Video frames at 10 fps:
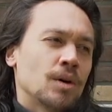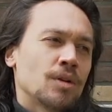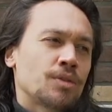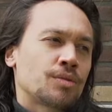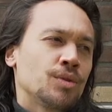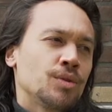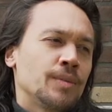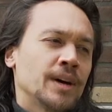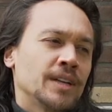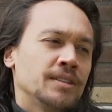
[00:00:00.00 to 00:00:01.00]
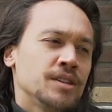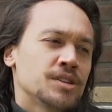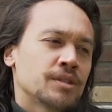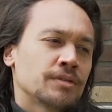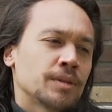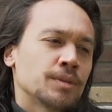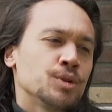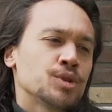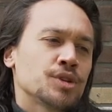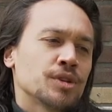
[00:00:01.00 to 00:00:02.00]
through my teacher from the
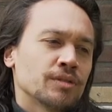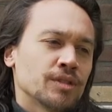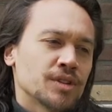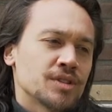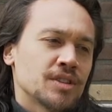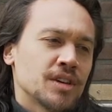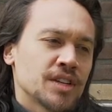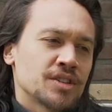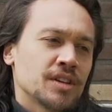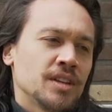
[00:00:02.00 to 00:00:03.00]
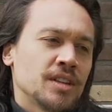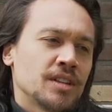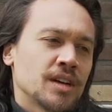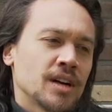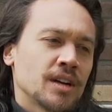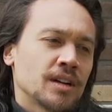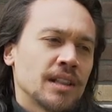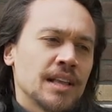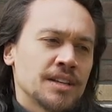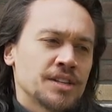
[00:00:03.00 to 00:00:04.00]
music university. I studied there the
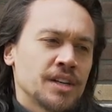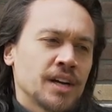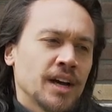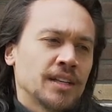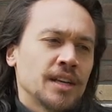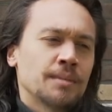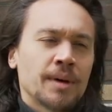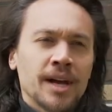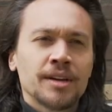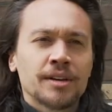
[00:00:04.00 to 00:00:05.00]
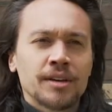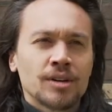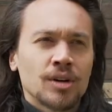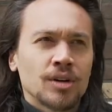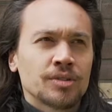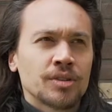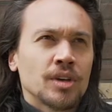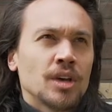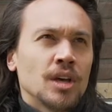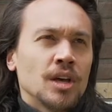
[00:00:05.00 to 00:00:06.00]
last year. I did a minor called
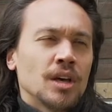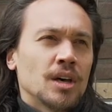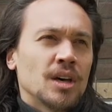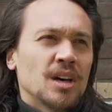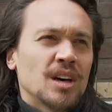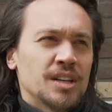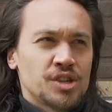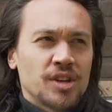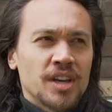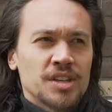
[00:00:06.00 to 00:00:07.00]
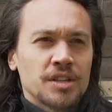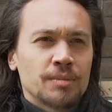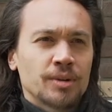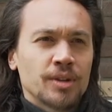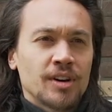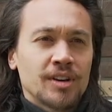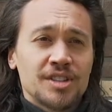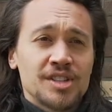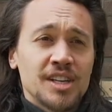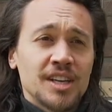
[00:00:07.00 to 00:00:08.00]
Education and
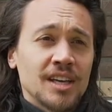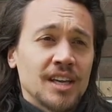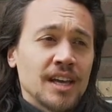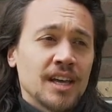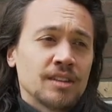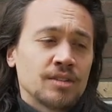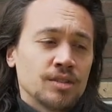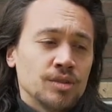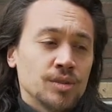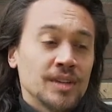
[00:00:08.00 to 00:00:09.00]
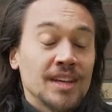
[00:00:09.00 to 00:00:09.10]
Pedagogy, and I had to do an